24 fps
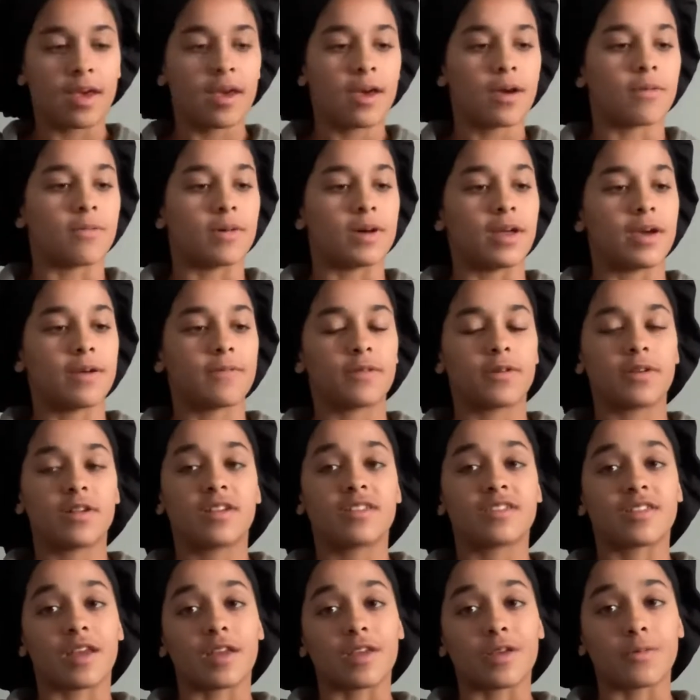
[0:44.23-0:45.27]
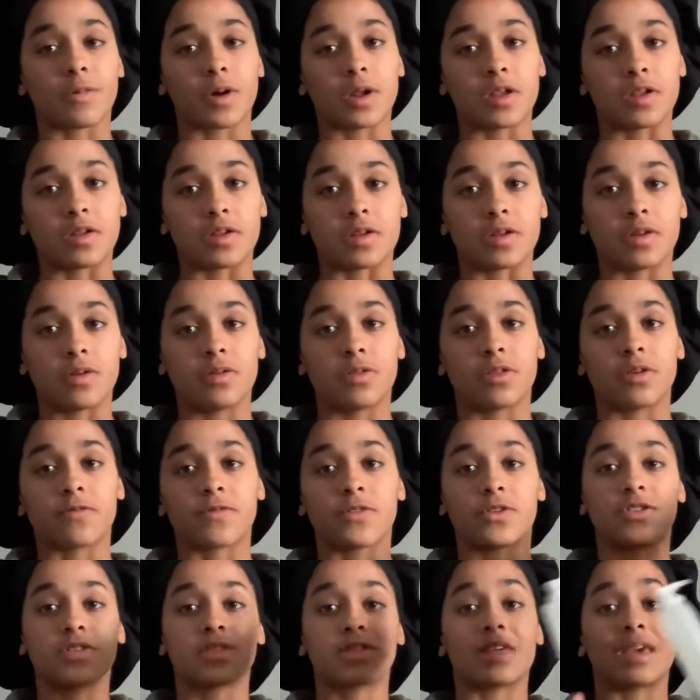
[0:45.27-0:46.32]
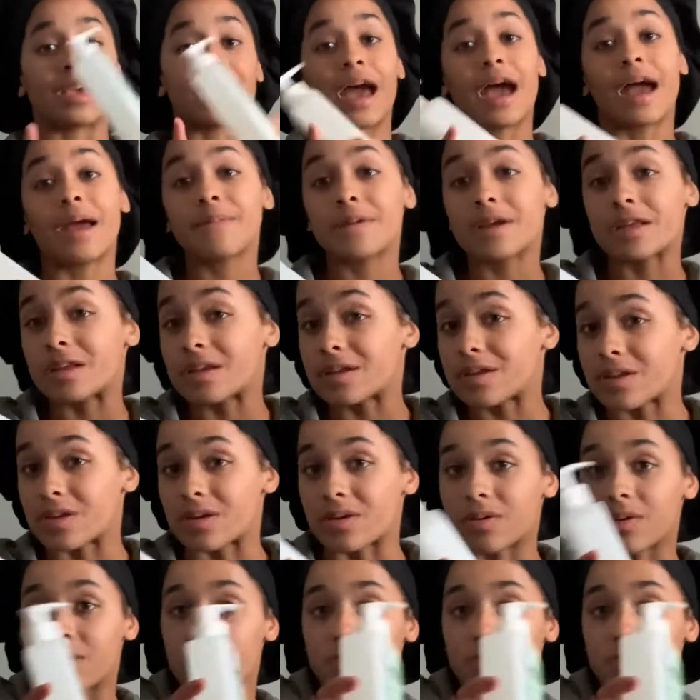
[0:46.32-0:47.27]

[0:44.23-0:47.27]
whatever it is that you want to do. The first thing I'm gonna do is